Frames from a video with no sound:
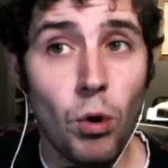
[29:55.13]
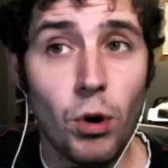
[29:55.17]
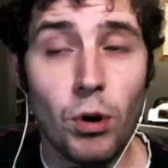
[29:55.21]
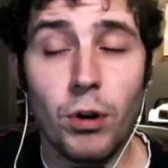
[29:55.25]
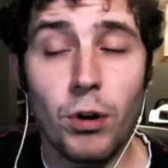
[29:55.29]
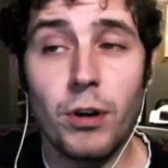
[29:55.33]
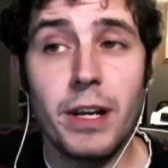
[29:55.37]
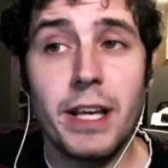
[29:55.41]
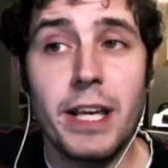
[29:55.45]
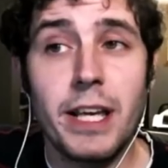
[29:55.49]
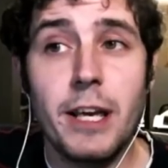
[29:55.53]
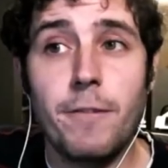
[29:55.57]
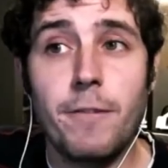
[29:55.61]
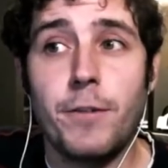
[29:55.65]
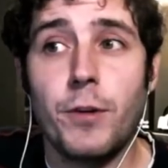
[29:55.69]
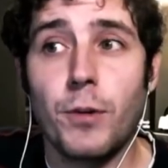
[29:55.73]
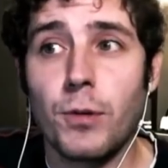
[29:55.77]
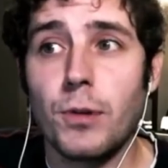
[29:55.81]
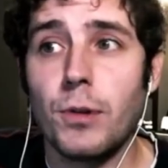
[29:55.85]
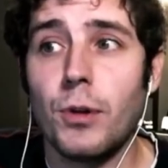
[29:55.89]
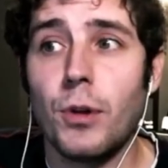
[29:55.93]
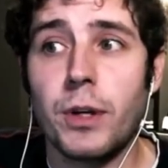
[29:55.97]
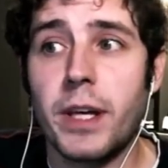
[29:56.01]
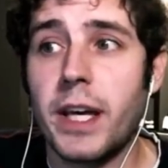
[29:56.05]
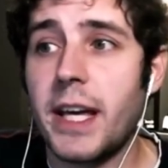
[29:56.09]
or
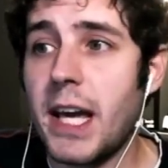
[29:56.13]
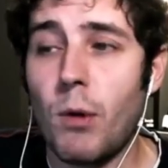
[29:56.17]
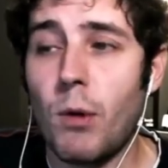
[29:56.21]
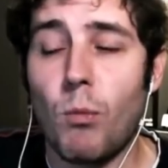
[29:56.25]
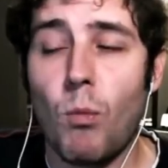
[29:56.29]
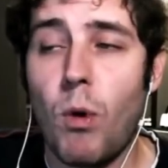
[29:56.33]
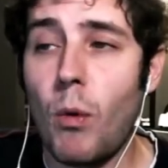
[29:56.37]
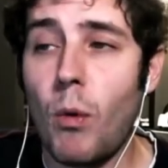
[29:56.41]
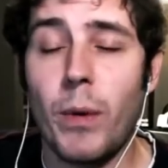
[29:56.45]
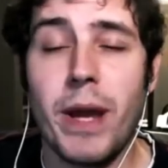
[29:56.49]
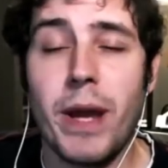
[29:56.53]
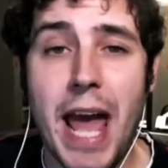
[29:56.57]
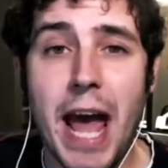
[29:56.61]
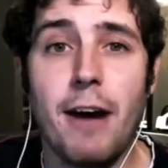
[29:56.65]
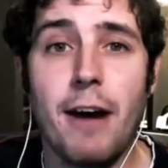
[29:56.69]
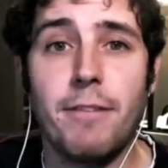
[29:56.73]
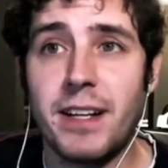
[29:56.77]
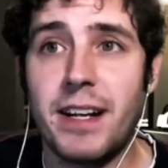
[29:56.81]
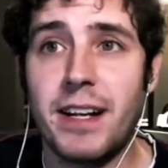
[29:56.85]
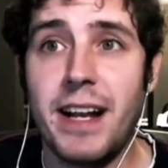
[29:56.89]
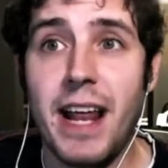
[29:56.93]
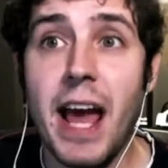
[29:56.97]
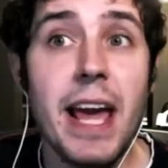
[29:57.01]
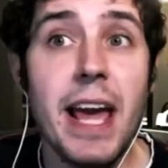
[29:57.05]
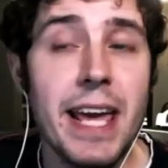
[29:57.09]
if you're looking at what
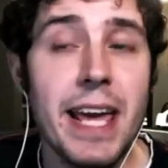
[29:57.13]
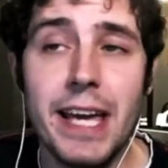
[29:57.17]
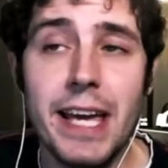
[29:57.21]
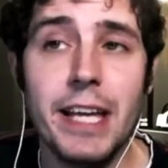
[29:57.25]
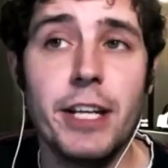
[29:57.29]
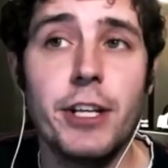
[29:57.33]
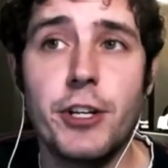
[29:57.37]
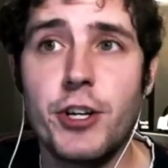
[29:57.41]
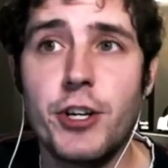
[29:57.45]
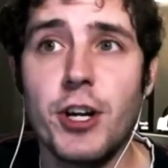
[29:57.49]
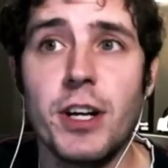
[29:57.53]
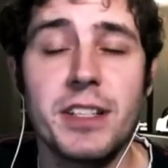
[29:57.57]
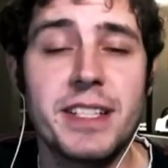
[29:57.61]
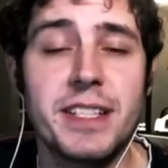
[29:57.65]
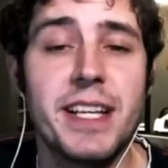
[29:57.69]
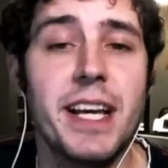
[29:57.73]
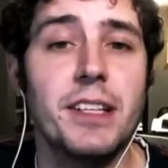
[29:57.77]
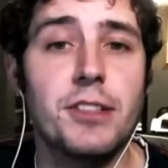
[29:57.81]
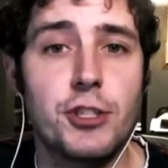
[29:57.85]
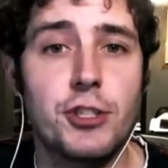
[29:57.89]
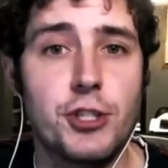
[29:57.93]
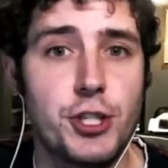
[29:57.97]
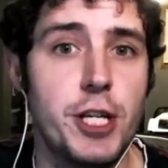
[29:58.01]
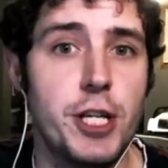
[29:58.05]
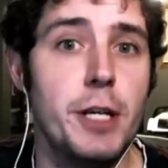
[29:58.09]
we have today, it
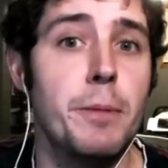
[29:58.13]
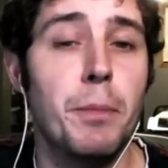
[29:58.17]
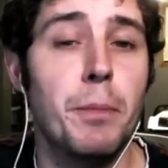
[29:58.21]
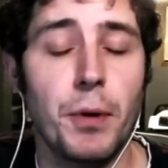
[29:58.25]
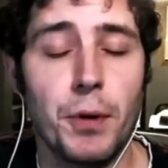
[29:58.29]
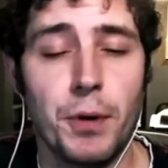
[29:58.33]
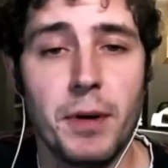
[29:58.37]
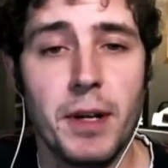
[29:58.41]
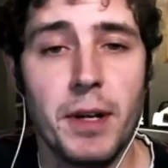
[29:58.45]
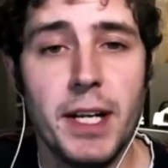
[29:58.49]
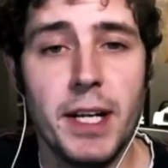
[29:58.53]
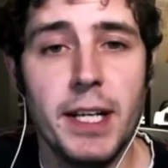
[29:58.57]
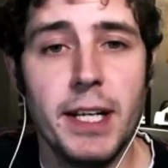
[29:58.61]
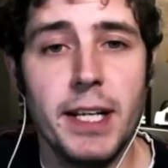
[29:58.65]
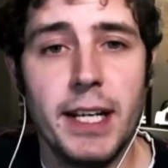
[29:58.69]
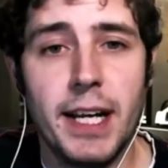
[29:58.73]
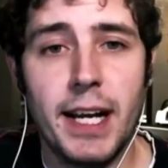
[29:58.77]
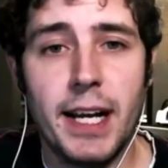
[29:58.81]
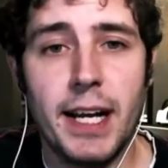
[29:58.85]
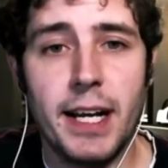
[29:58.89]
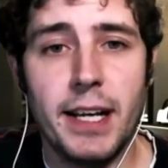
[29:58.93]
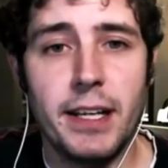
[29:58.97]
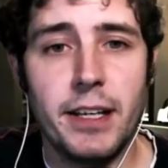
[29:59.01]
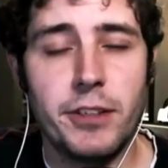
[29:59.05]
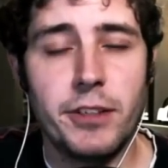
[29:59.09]
just gets cheaper
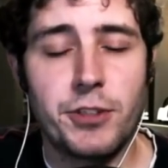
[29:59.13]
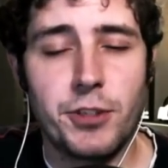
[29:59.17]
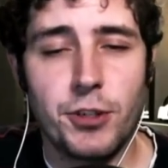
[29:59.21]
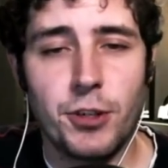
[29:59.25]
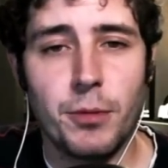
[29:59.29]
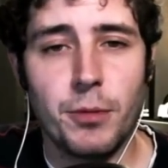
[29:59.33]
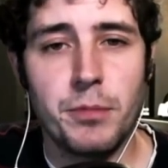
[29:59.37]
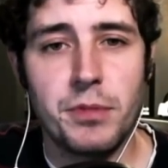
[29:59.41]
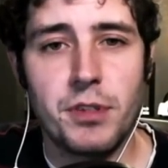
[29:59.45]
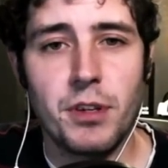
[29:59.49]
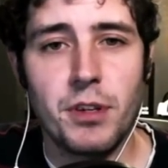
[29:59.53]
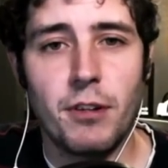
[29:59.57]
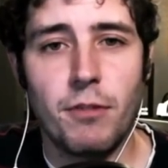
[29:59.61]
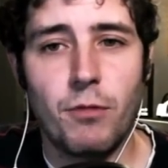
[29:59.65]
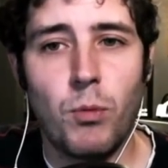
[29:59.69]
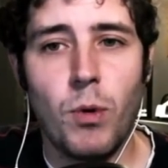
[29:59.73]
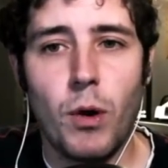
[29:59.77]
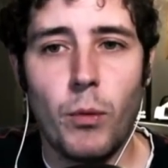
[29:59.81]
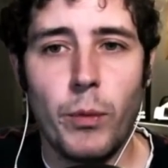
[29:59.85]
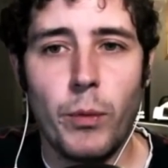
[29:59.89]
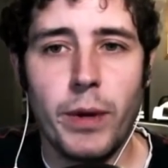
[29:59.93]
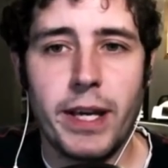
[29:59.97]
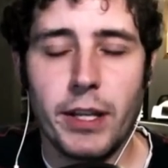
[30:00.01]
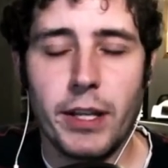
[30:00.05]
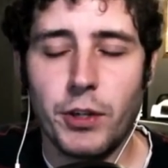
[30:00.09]
uh, in terms
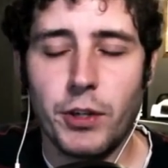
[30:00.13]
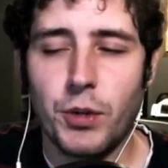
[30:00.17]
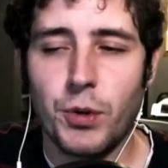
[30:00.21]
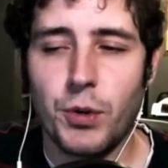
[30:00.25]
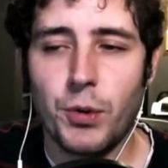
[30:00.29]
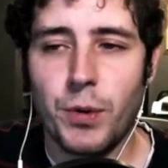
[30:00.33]
of what we